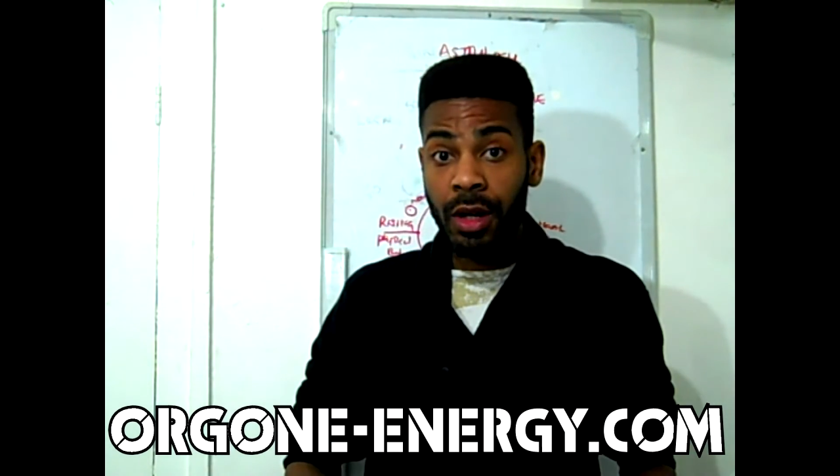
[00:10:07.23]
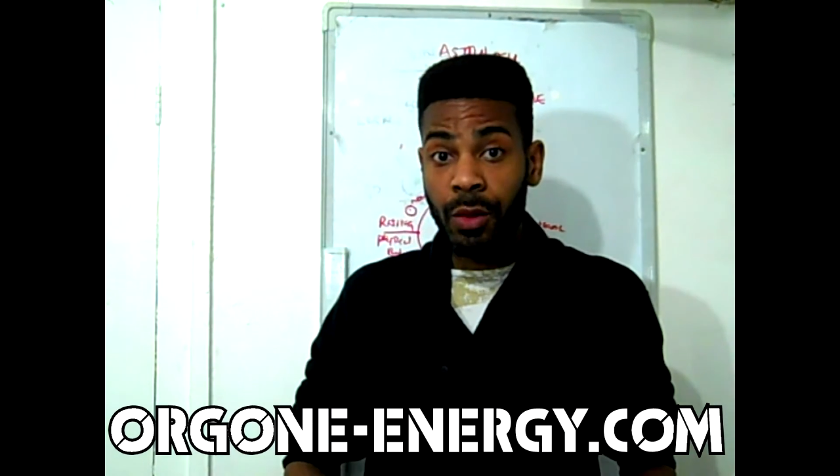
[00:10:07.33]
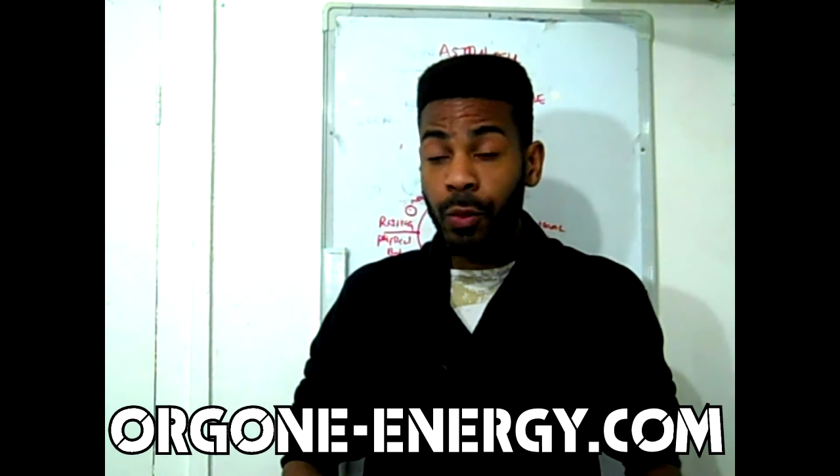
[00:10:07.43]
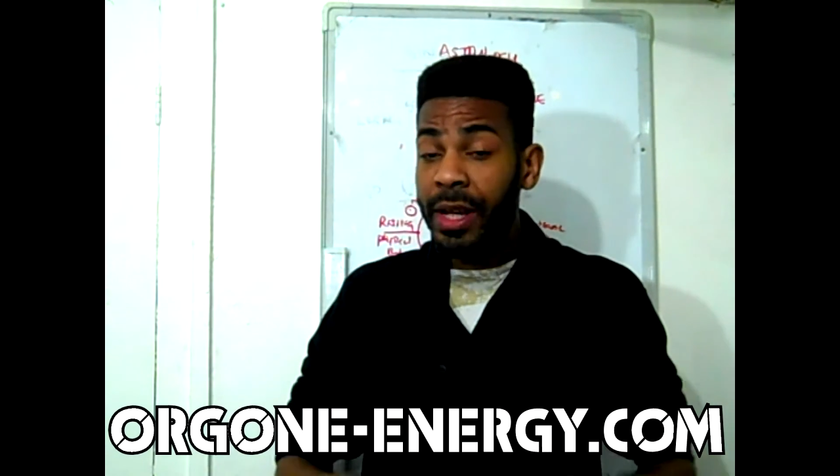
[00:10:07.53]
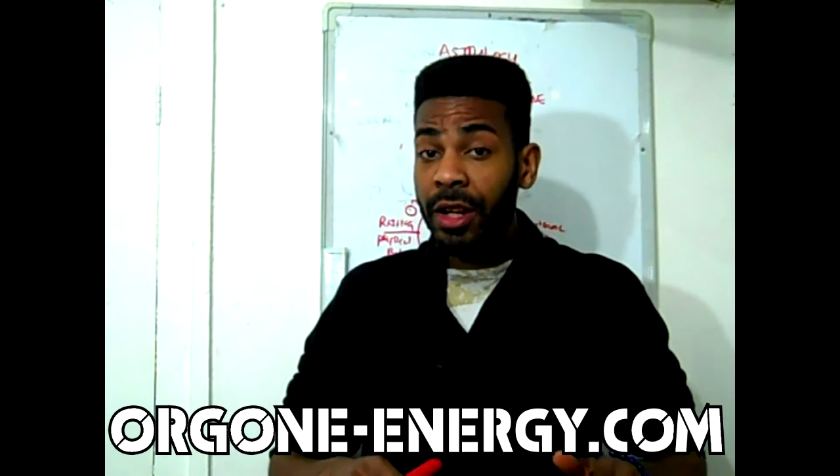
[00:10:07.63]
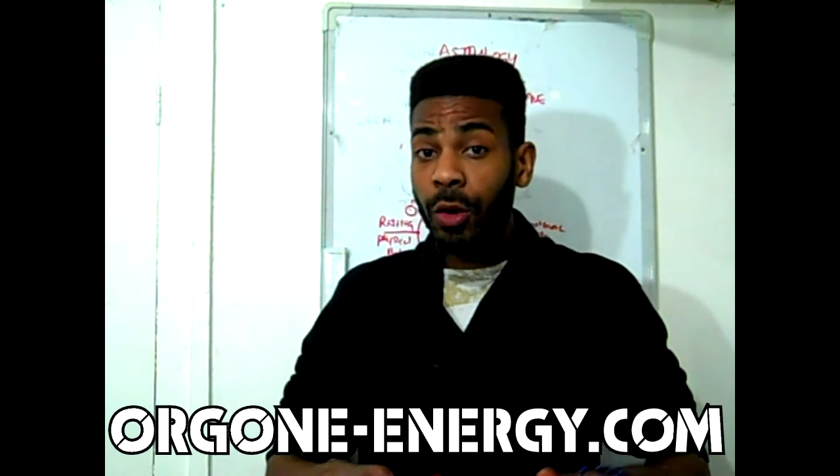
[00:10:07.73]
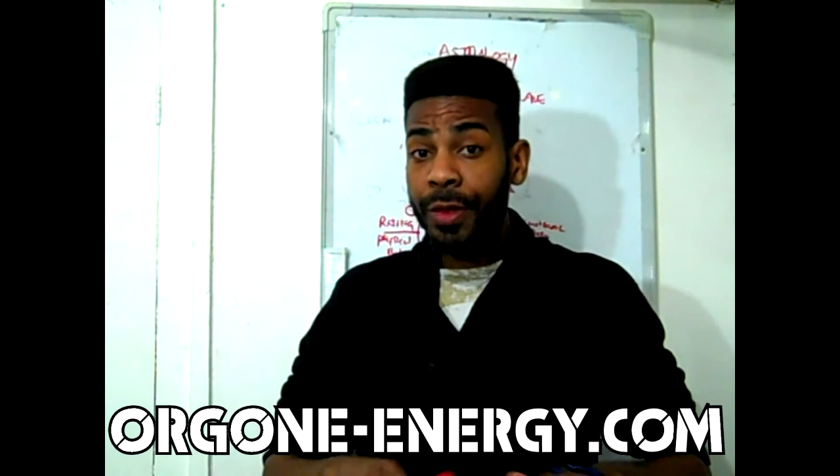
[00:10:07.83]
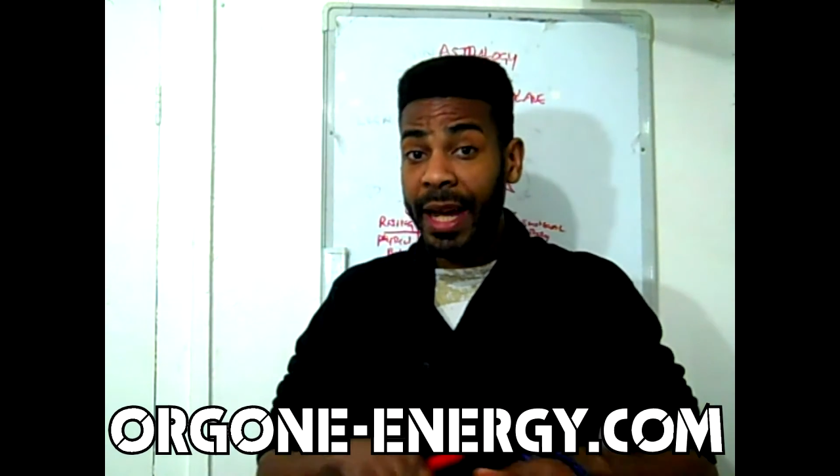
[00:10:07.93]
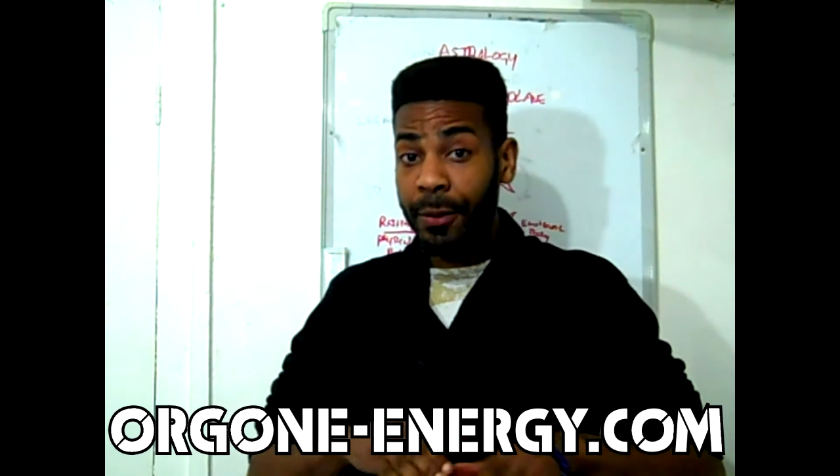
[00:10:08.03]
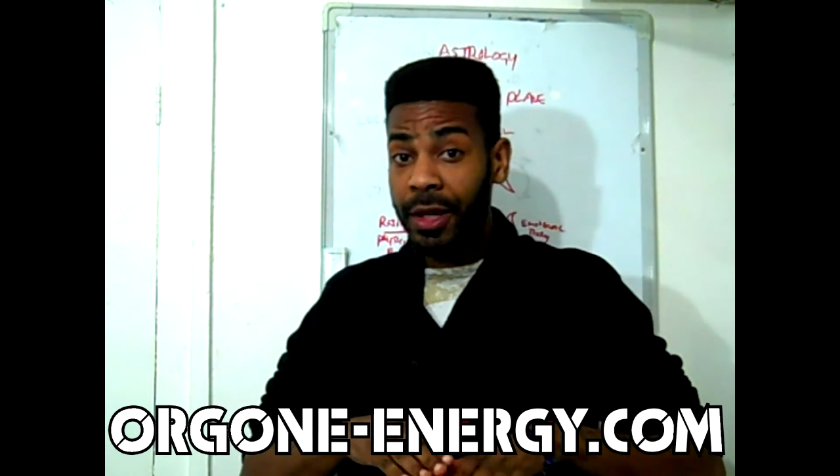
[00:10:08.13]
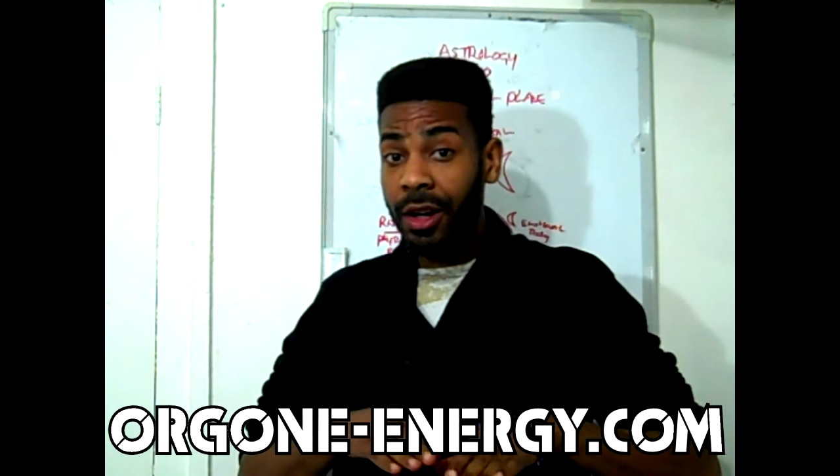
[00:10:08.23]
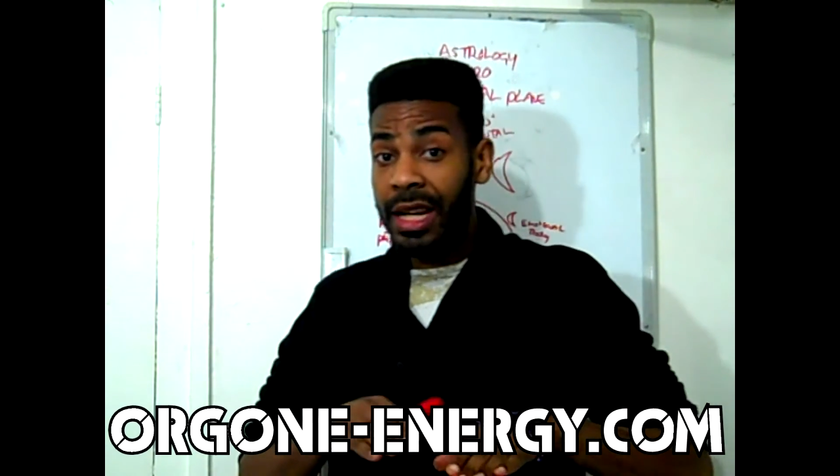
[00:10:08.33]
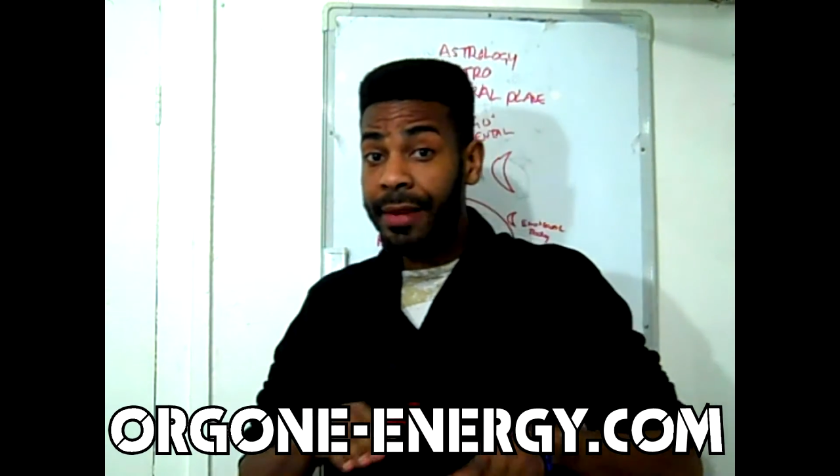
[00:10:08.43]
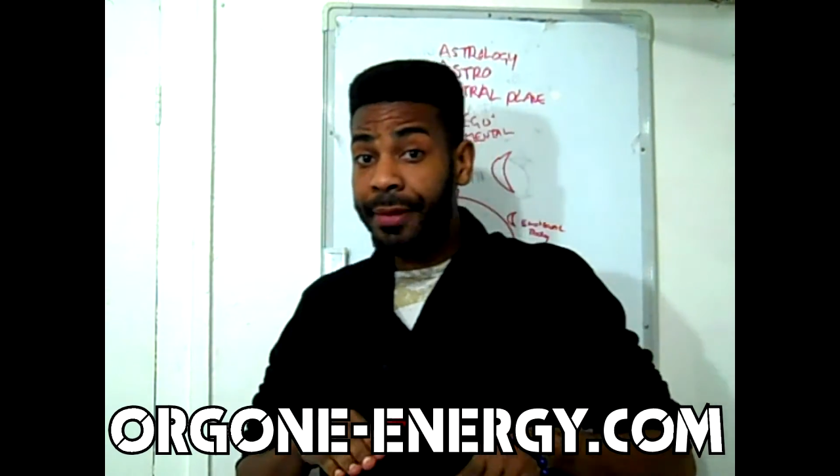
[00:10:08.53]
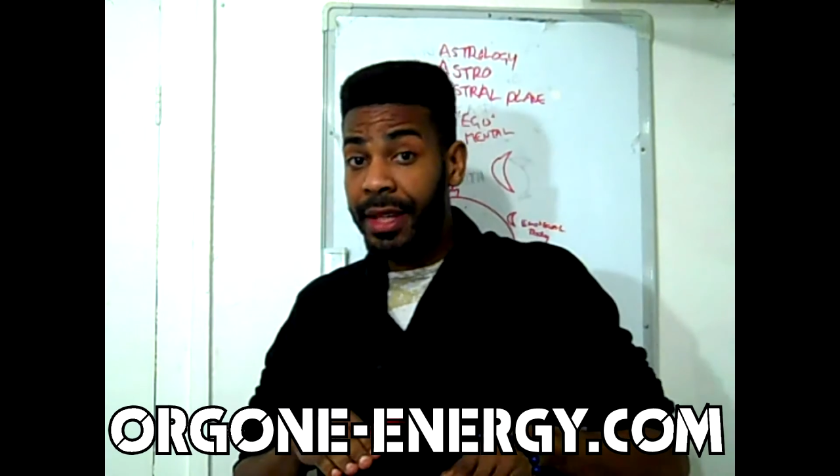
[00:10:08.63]
We know that we are
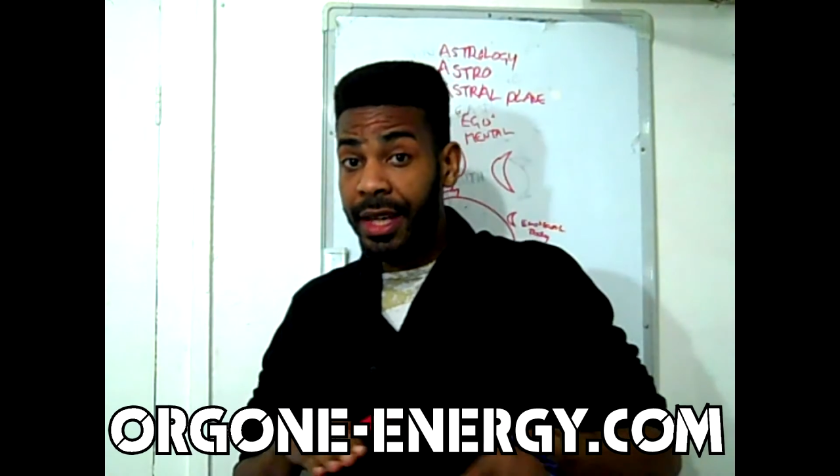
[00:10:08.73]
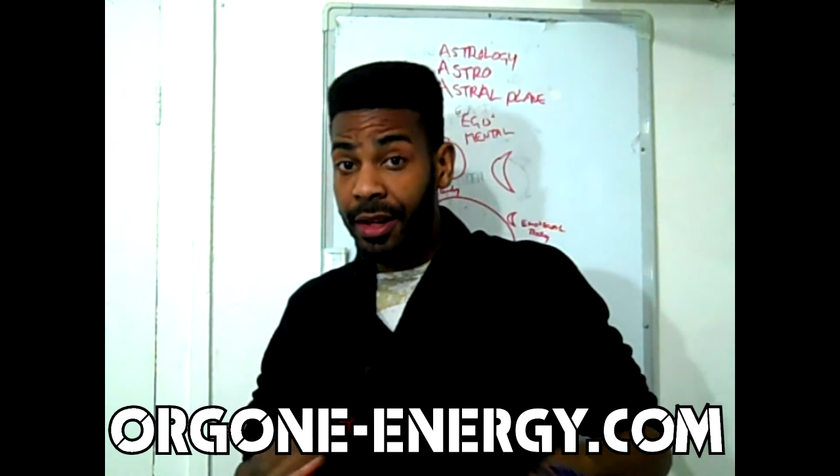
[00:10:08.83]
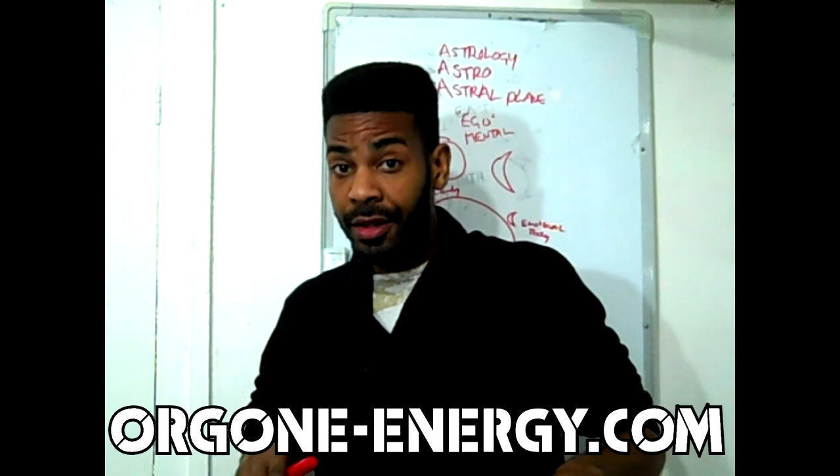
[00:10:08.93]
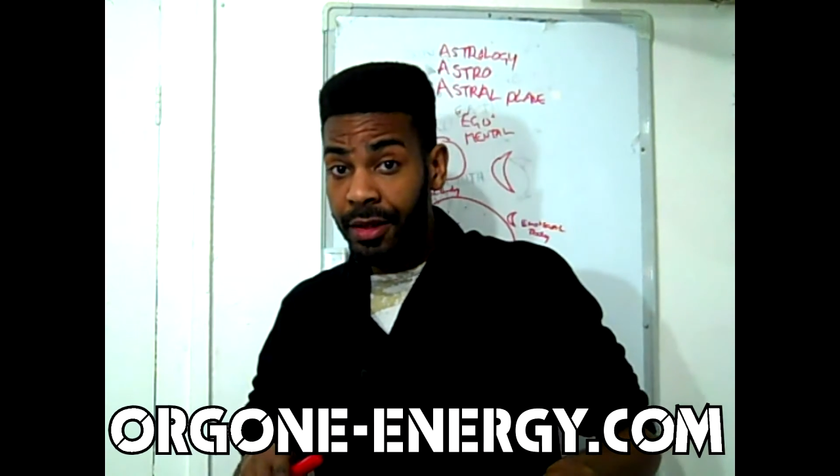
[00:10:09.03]
living here